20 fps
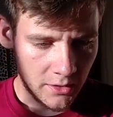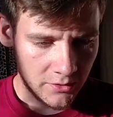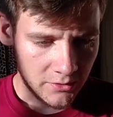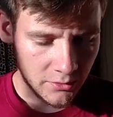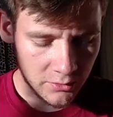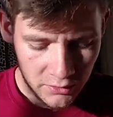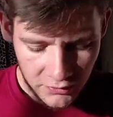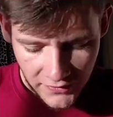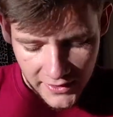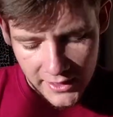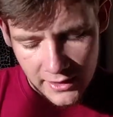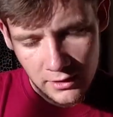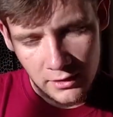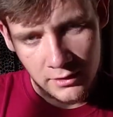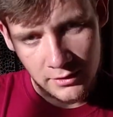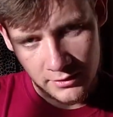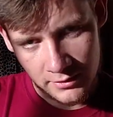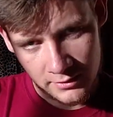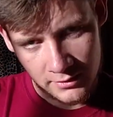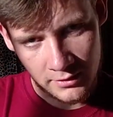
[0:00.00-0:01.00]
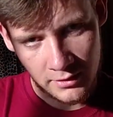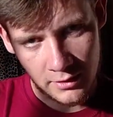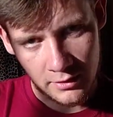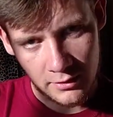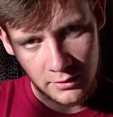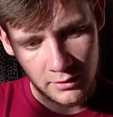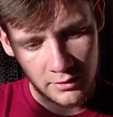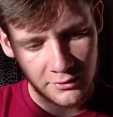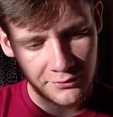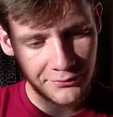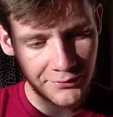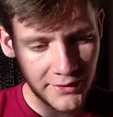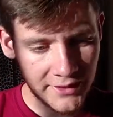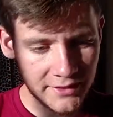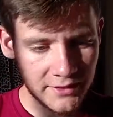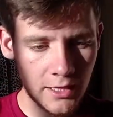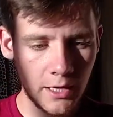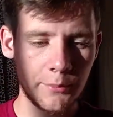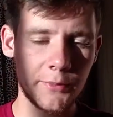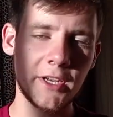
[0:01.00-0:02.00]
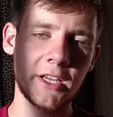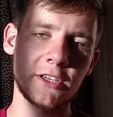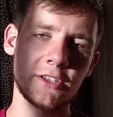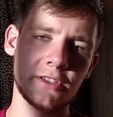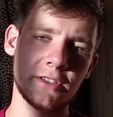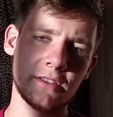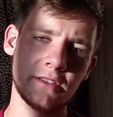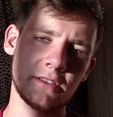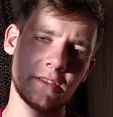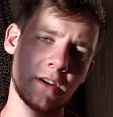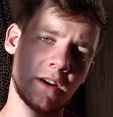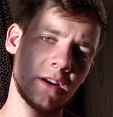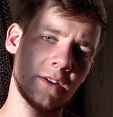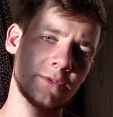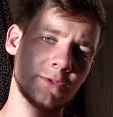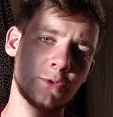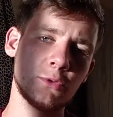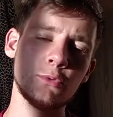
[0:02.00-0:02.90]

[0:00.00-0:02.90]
So tweeklanken are fixed combinations of